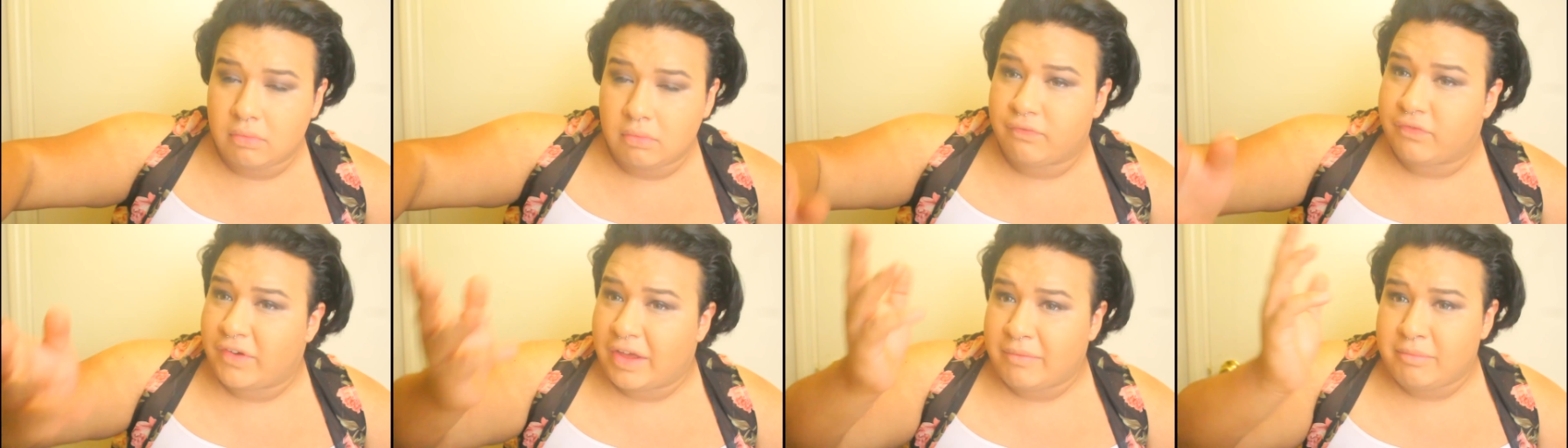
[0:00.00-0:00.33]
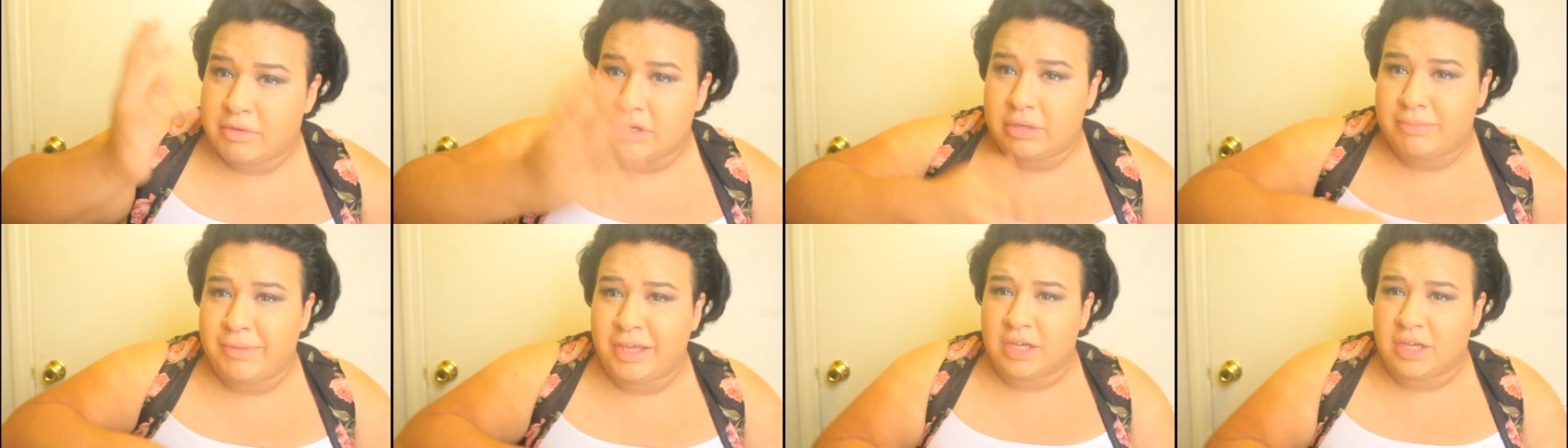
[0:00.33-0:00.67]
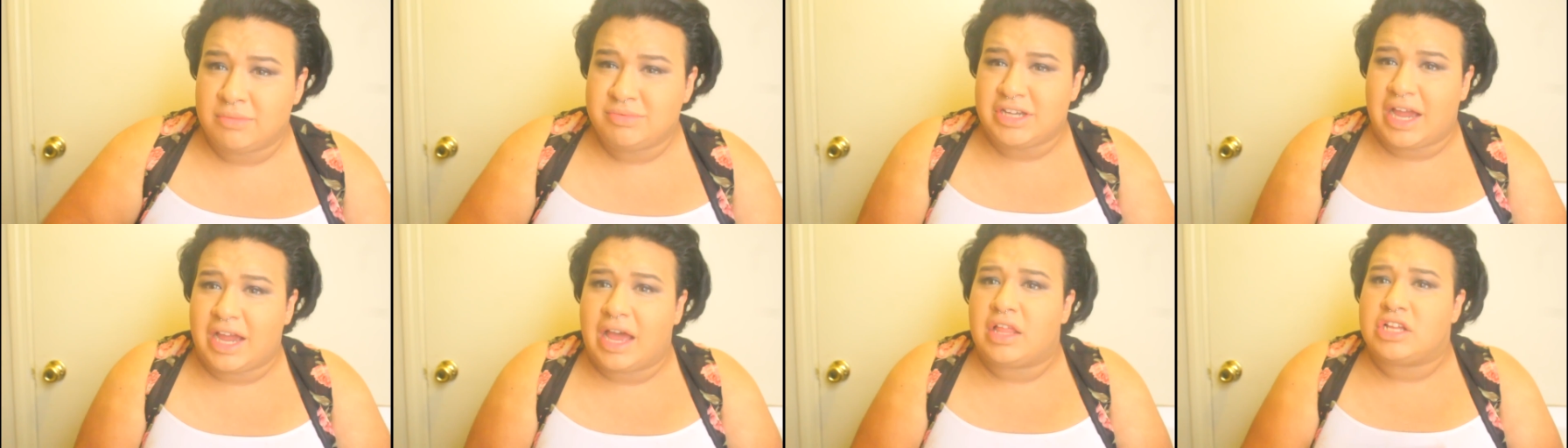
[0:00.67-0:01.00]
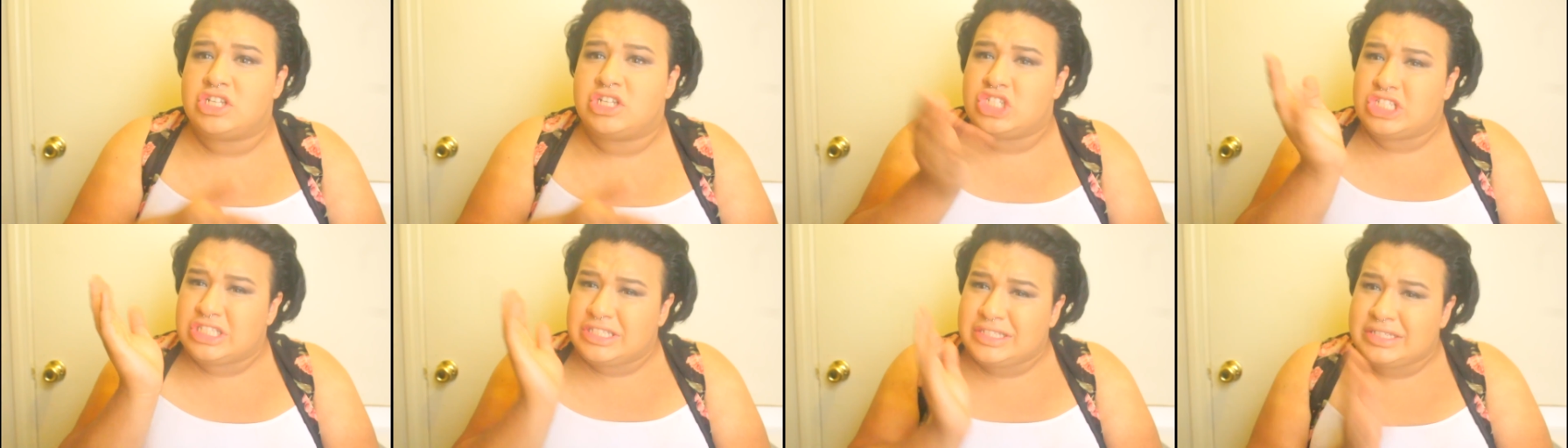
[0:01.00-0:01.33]
five minute makeup
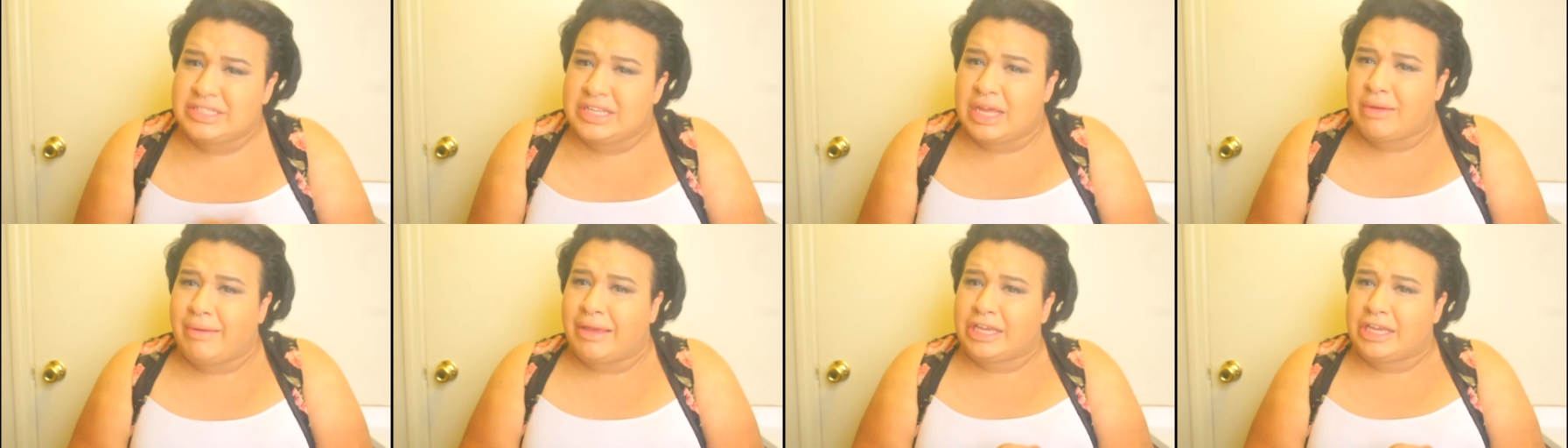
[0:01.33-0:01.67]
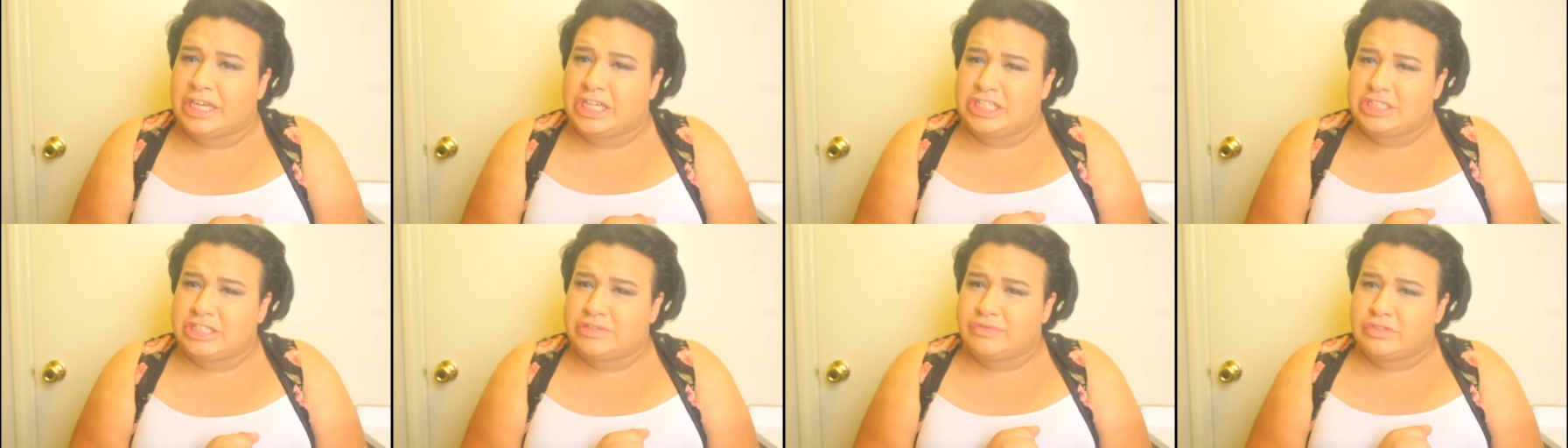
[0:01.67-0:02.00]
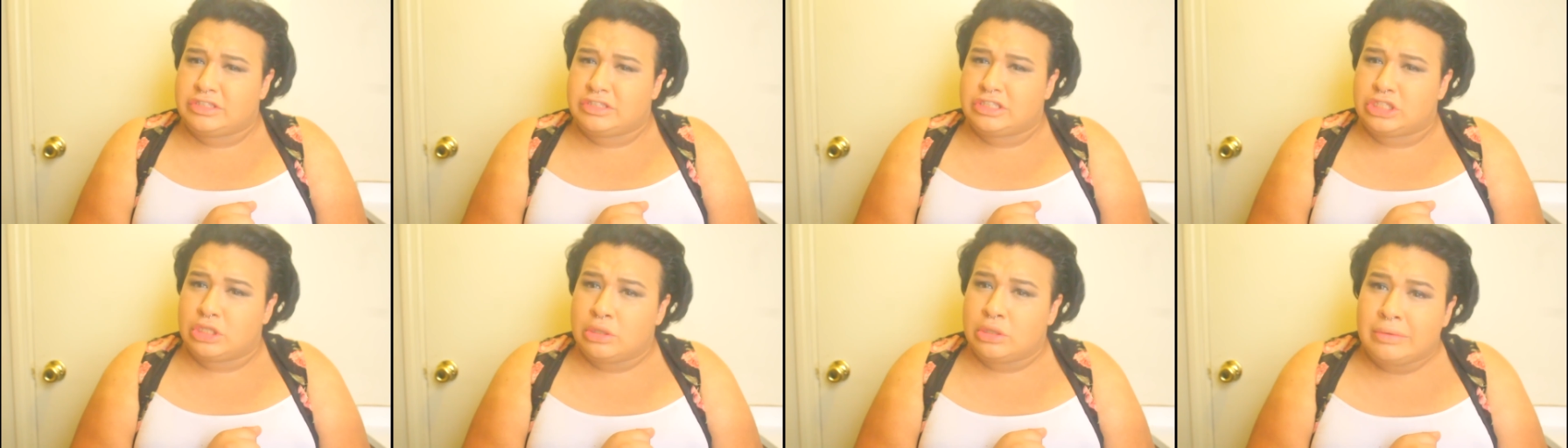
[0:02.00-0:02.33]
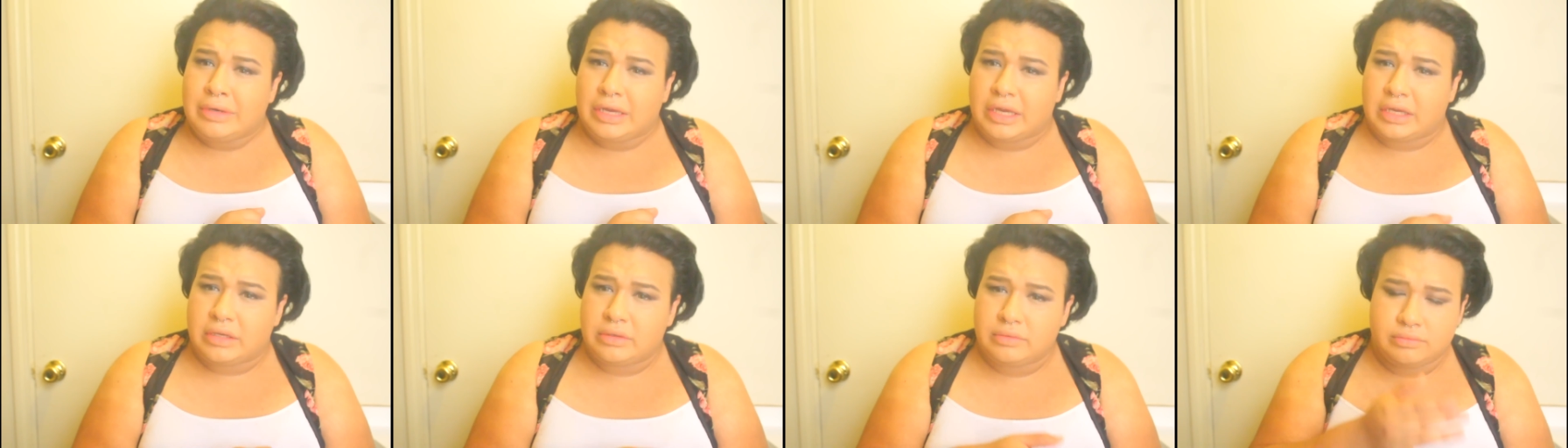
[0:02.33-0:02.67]
challenges, and now I couldn't even do
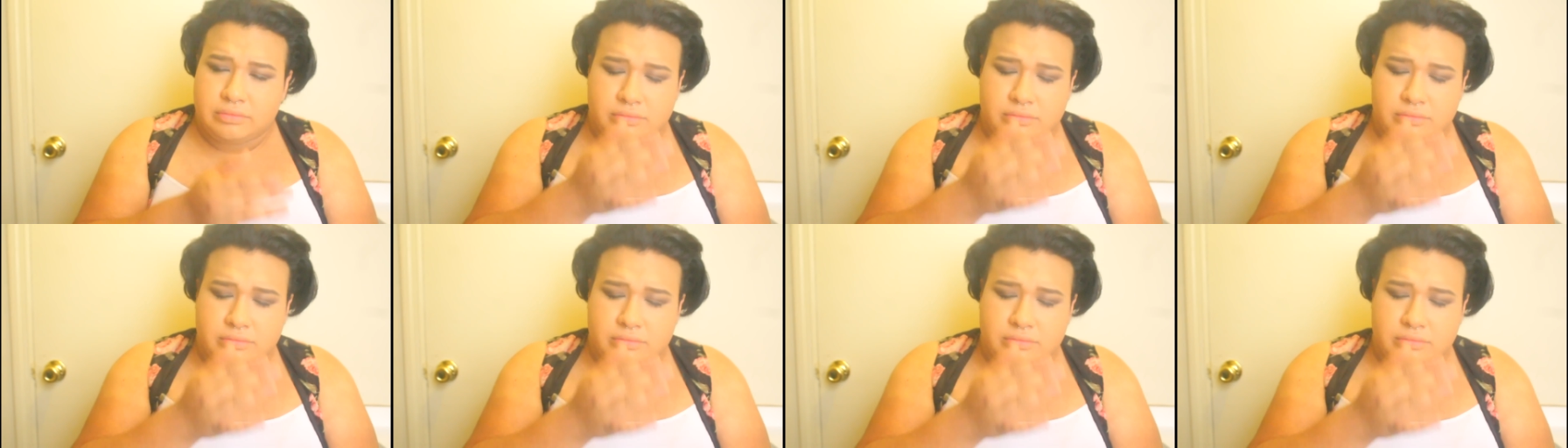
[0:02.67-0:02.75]
it.